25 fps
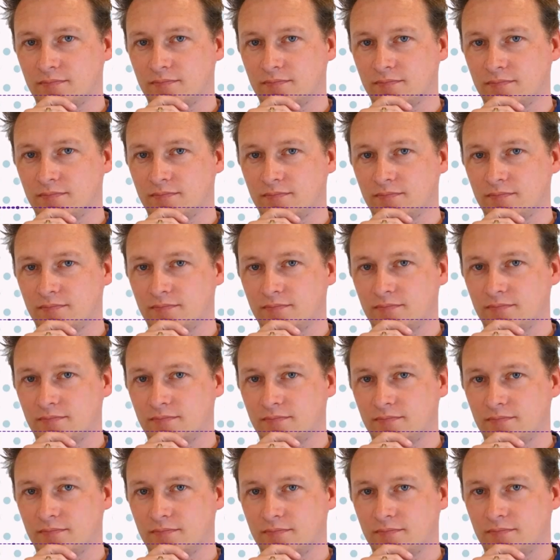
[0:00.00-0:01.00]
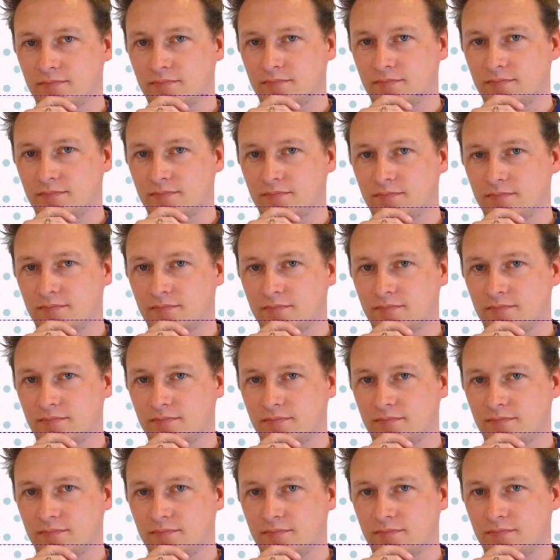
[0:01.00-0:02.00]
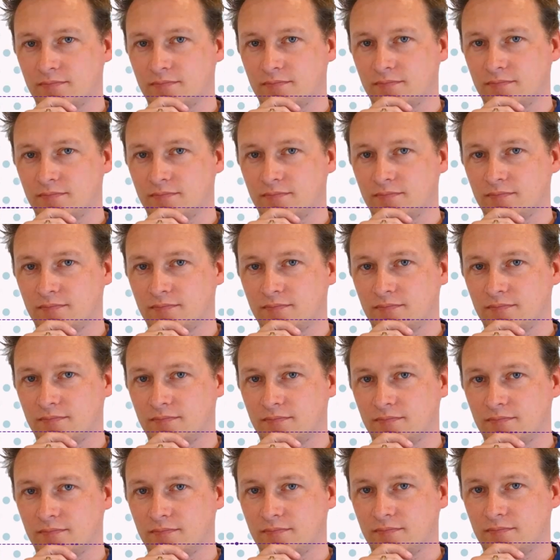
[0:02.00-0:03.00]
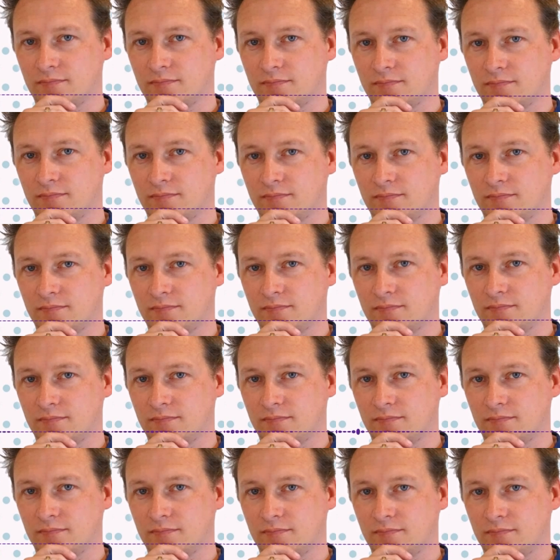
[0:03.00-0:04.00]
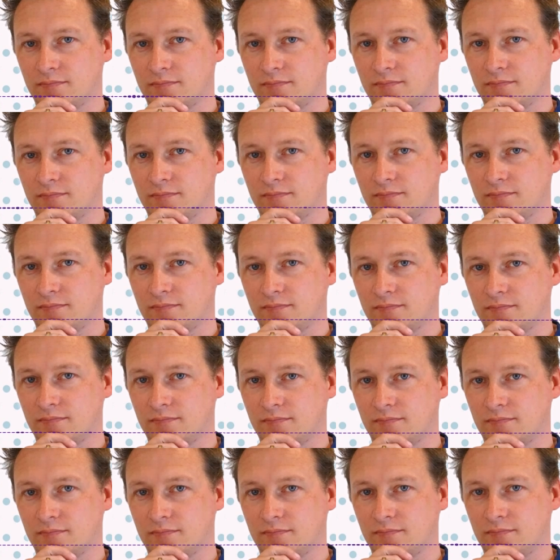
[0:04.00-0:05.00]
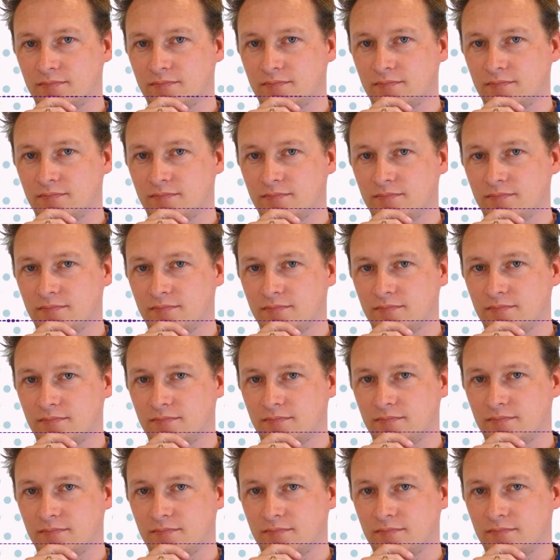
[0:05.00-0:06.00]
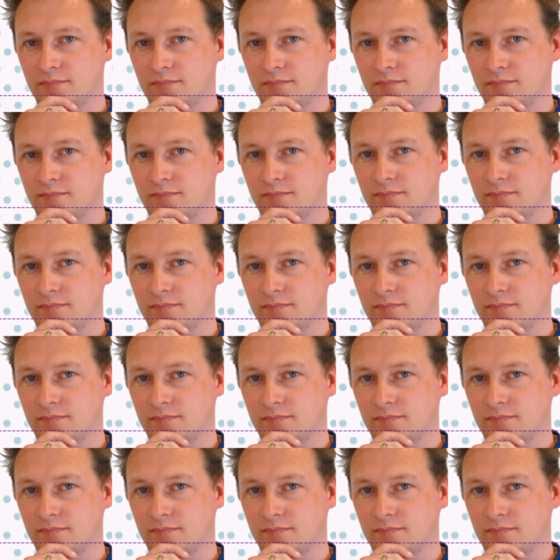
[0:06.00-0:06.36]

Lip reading: And while you fall comfortably asleep, I'm just going to tell you a story in the background.